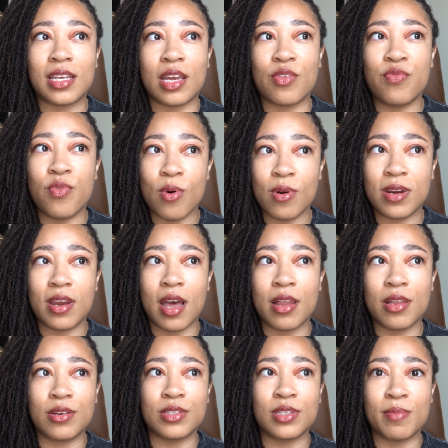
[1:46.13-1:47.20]
like
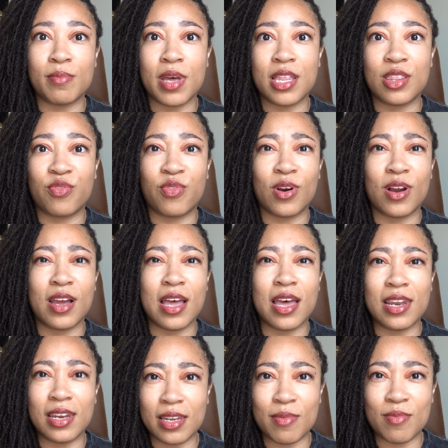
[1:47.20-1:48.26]
$40 a month for
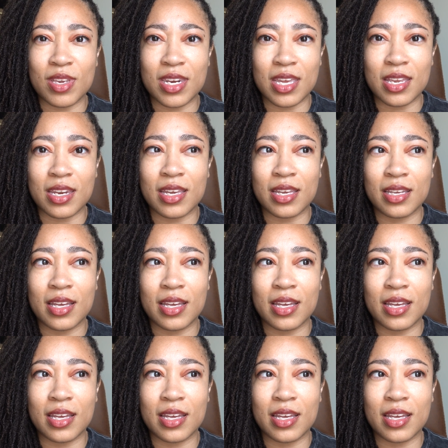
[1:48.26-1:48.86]
unlimited